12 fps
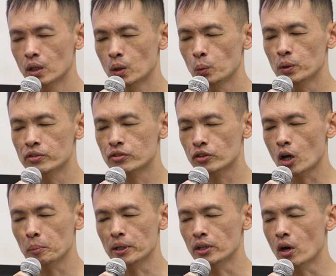We
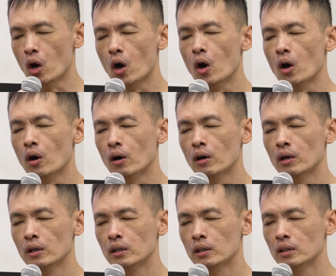stop in awe
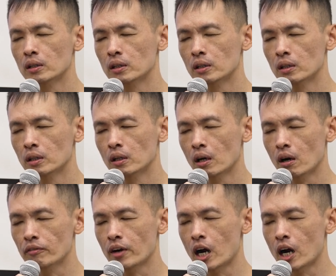of